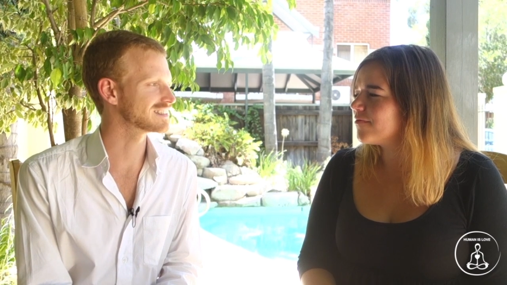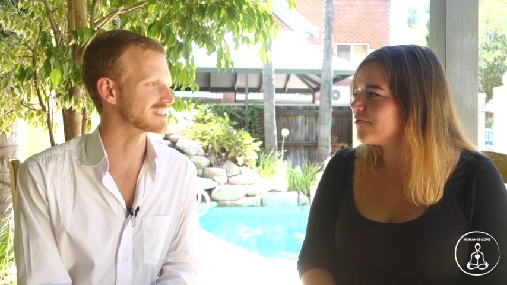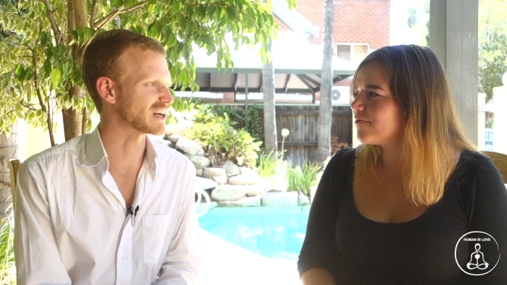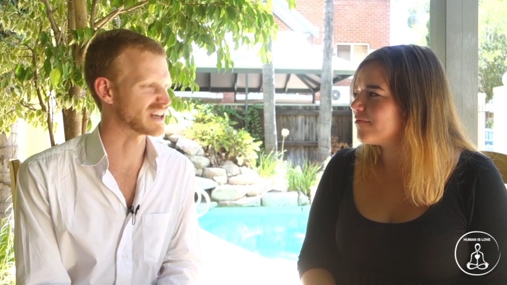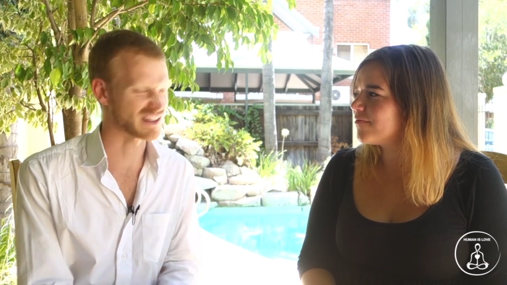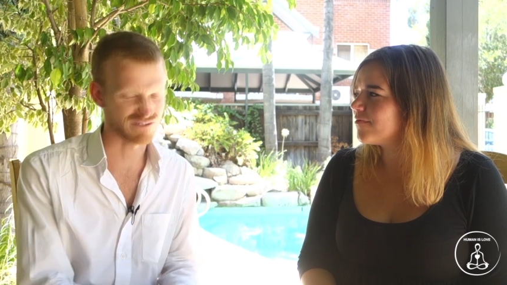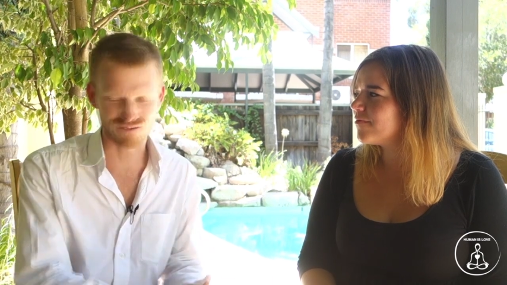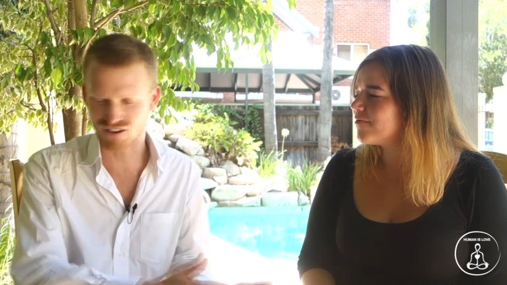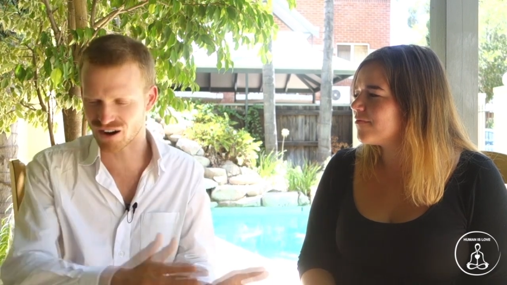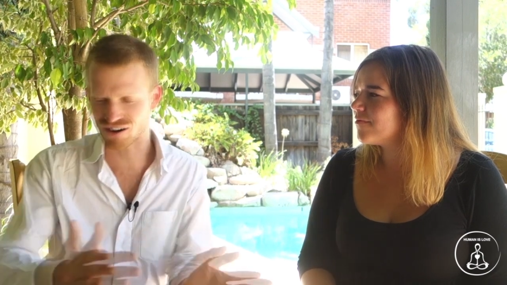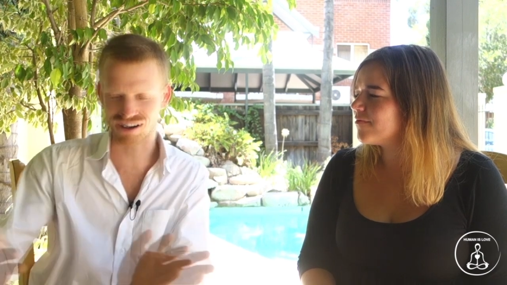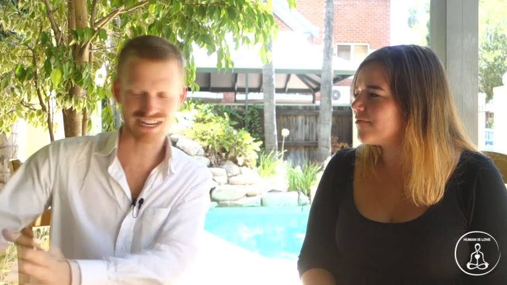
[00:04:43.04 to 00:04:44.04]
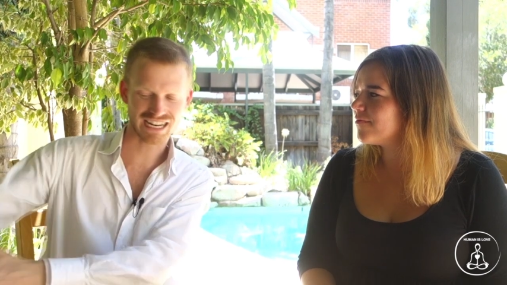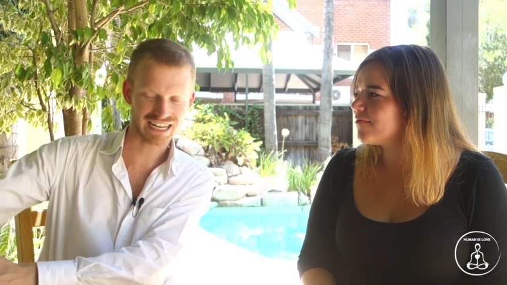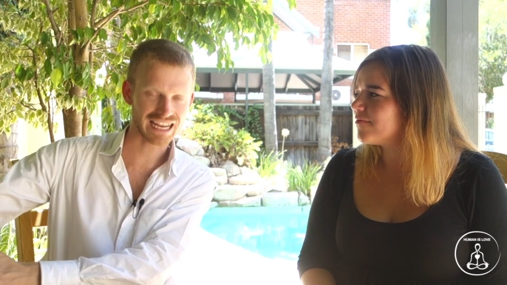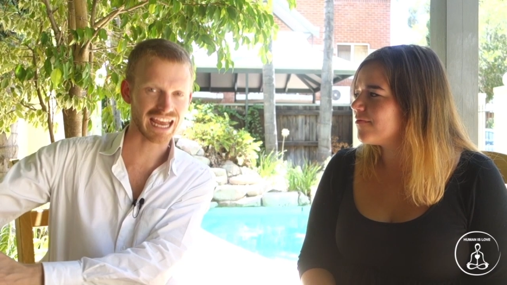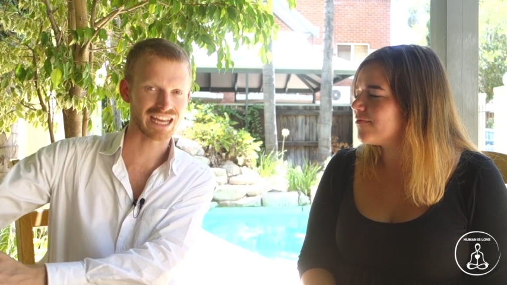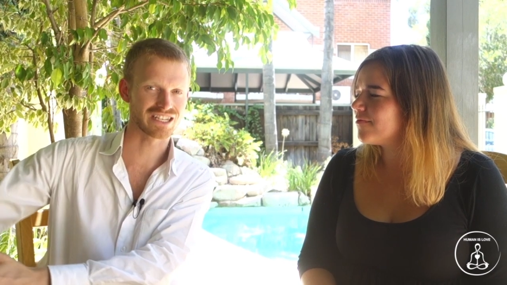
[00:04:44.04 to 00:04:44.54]
Speaker 1: to go to the very
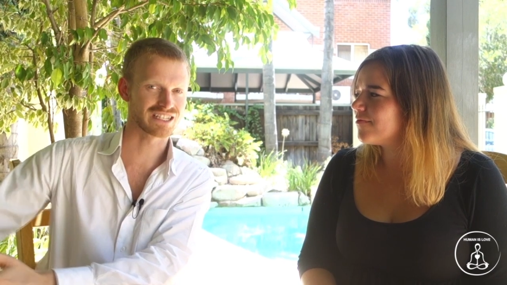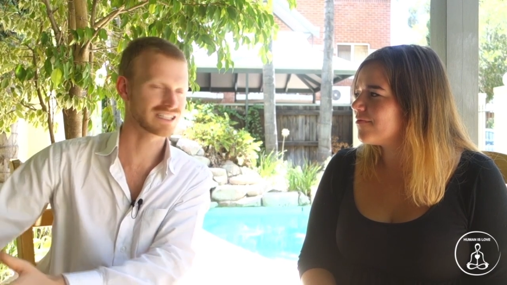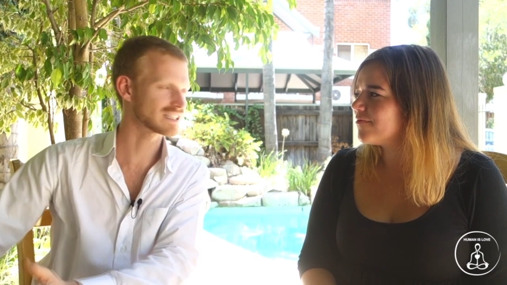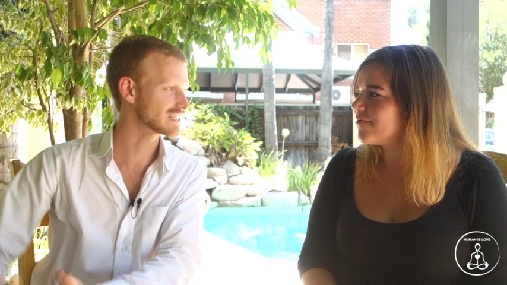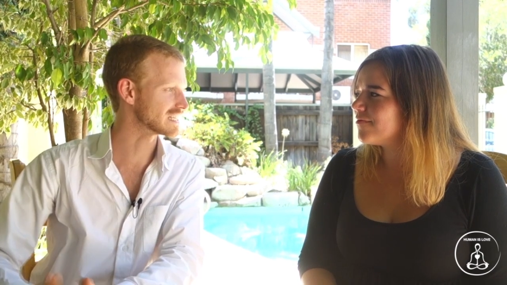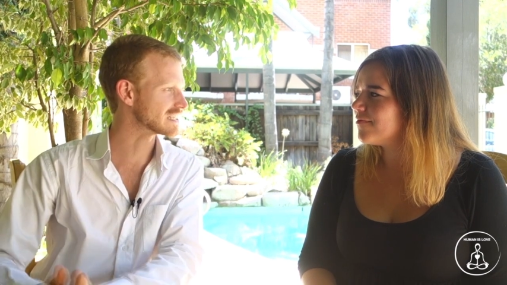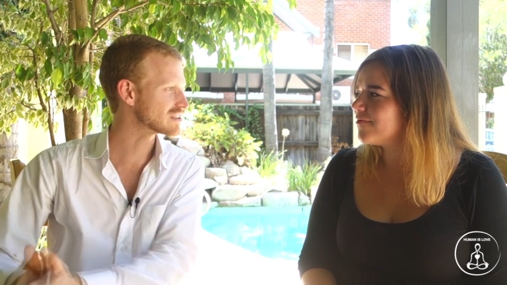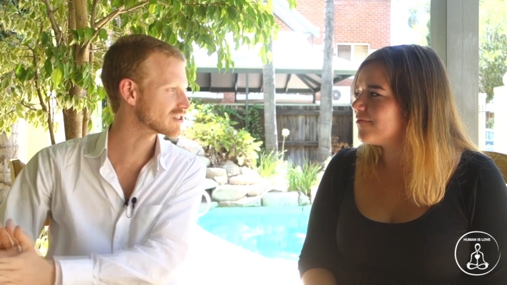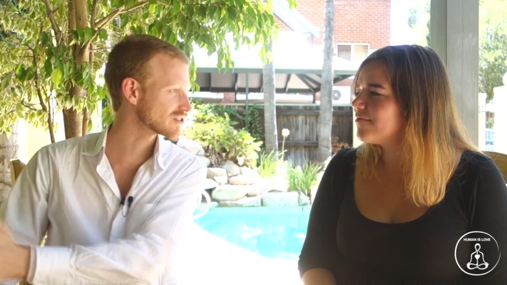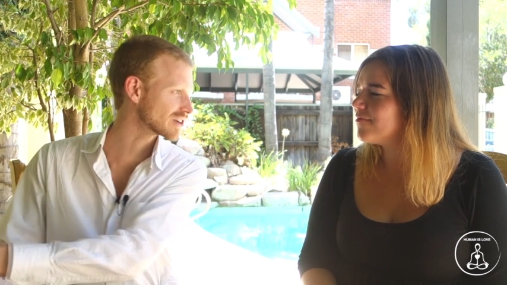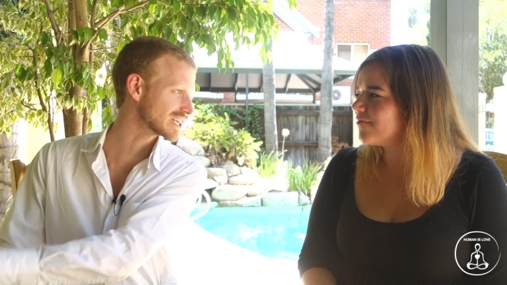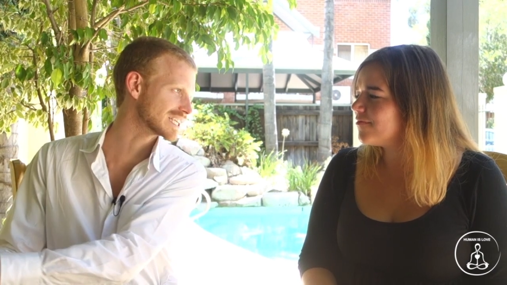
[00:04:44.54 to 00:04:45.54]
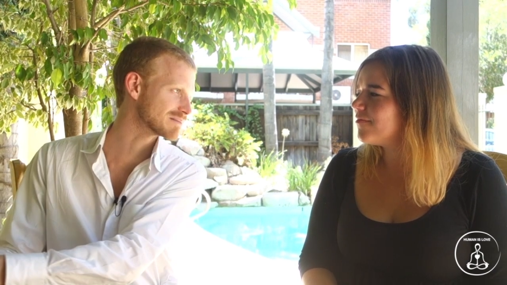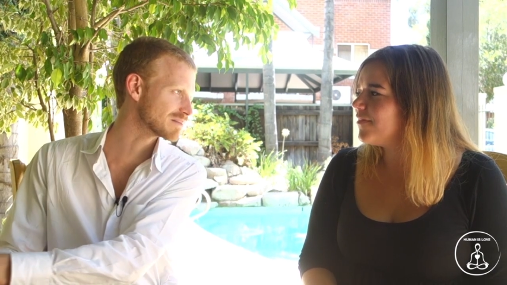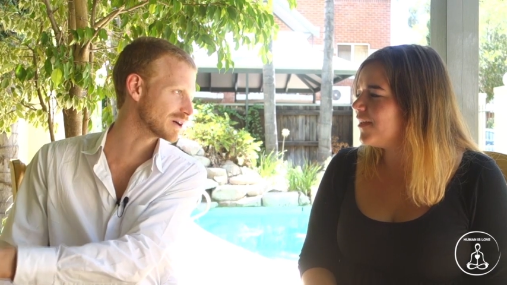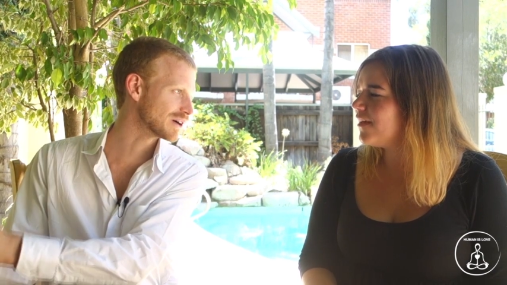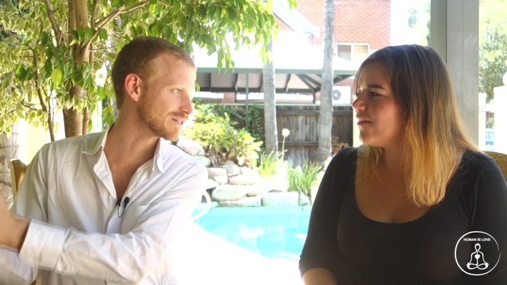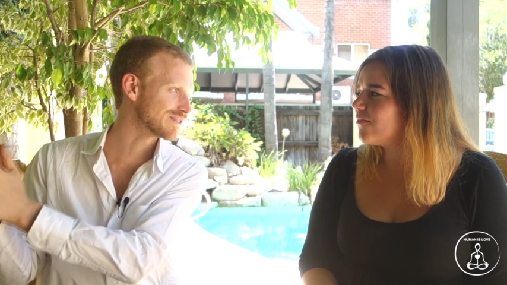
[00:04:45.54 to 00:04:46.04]
edge, to the extreme,
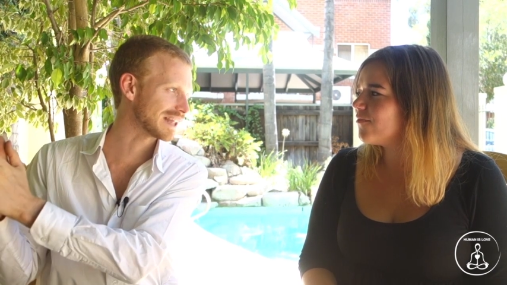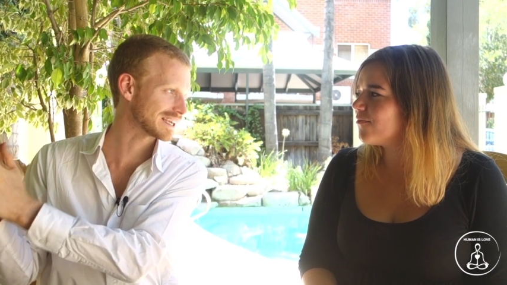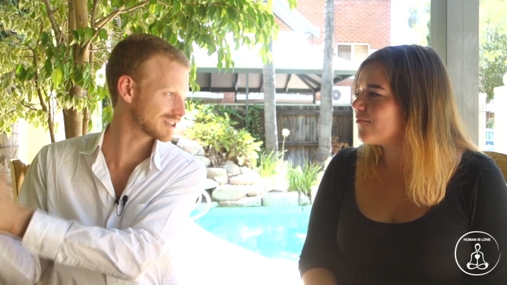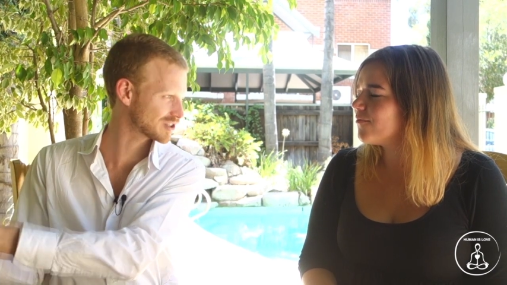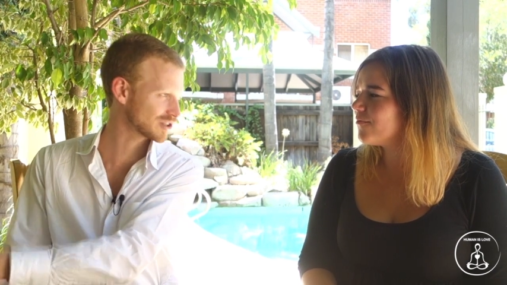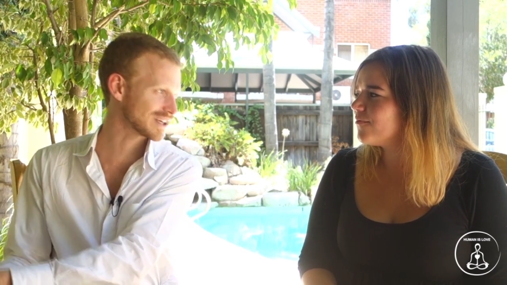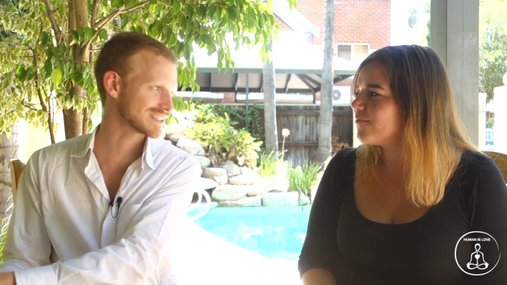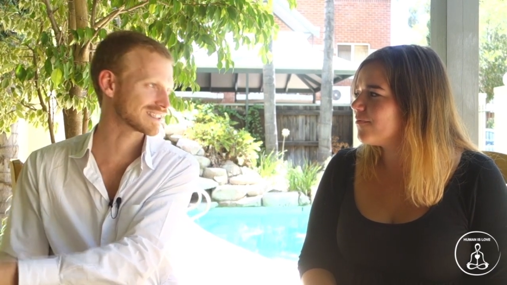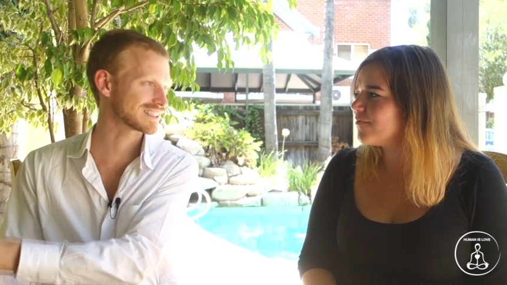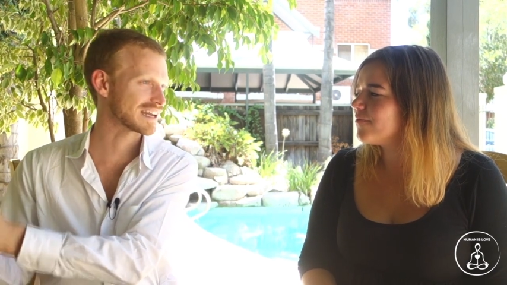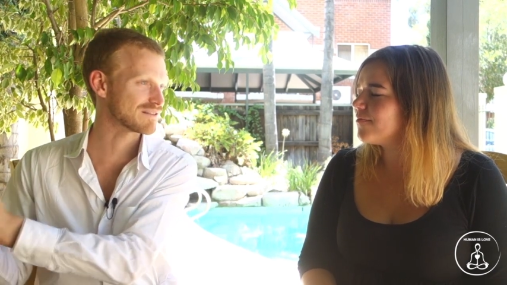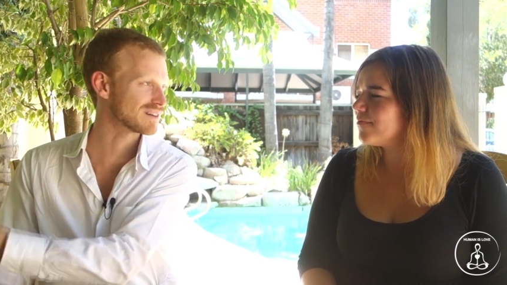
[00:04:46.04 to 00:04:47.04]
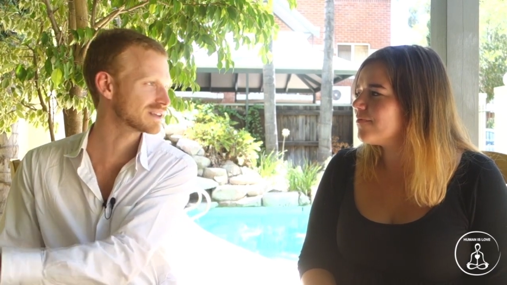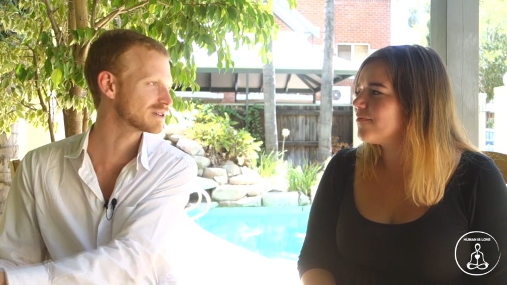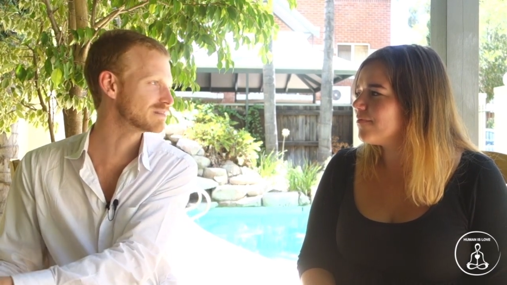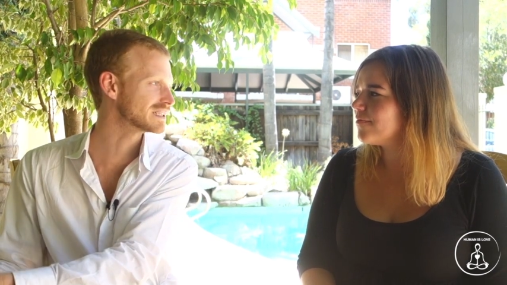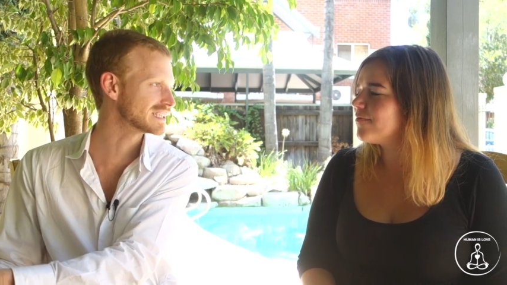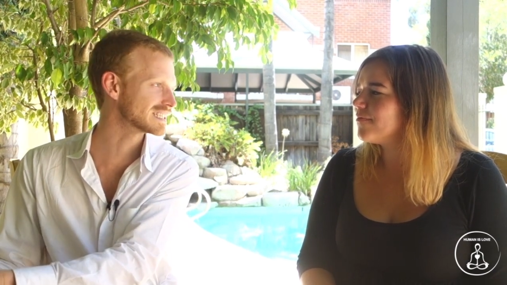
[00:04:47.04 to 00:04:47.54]
yeah. of like trust and
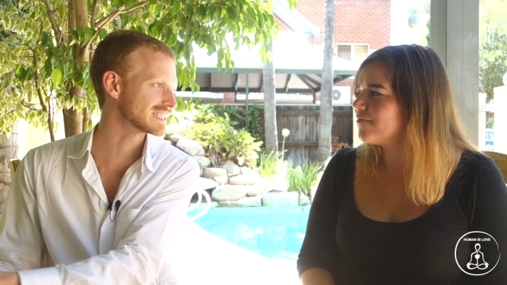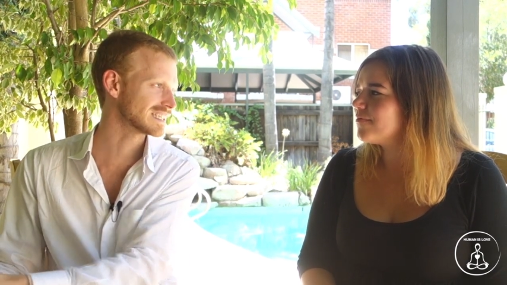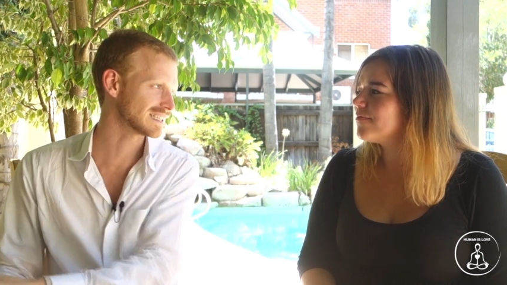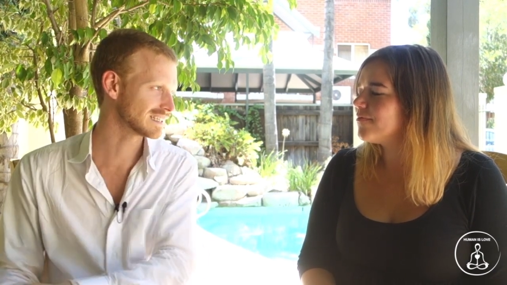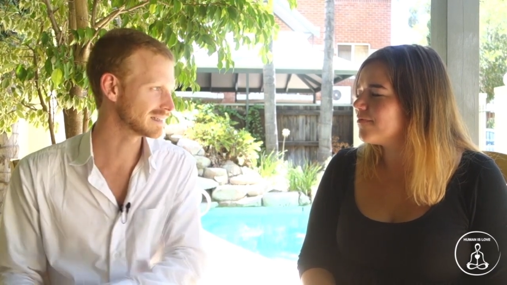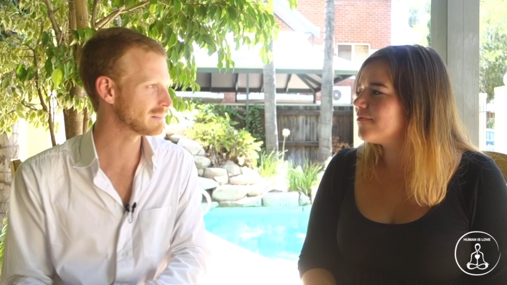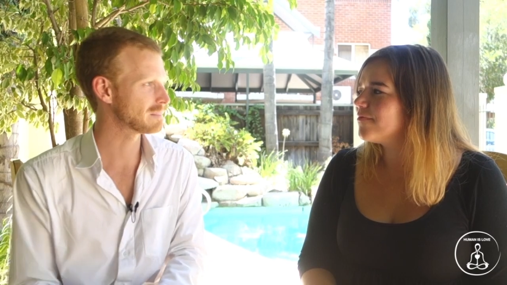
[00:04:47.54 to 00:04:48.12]
vulnerability.